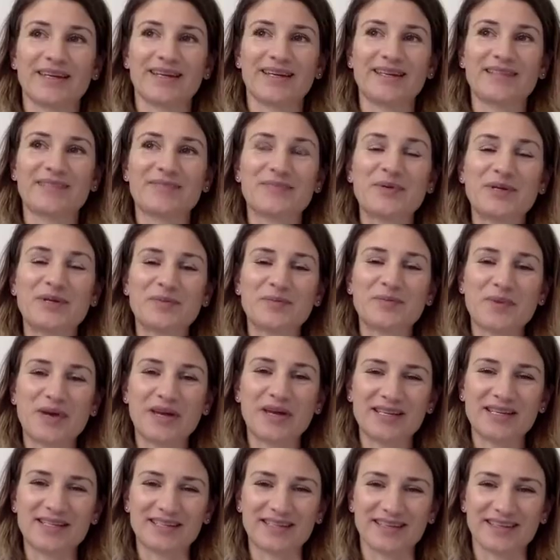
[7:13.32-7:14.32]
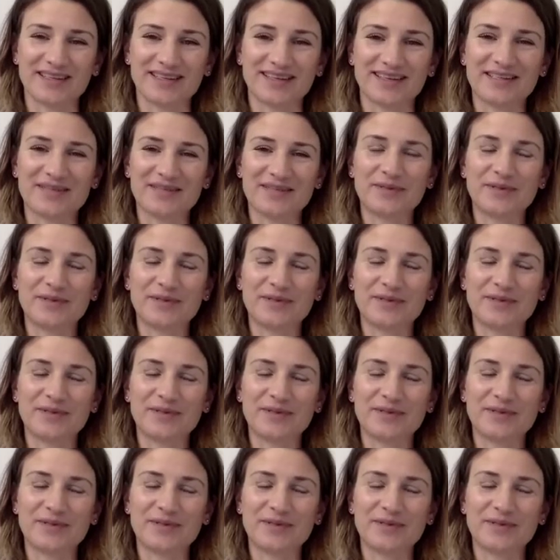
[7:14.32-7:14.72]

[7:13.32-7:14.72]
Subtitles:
It's been amazing.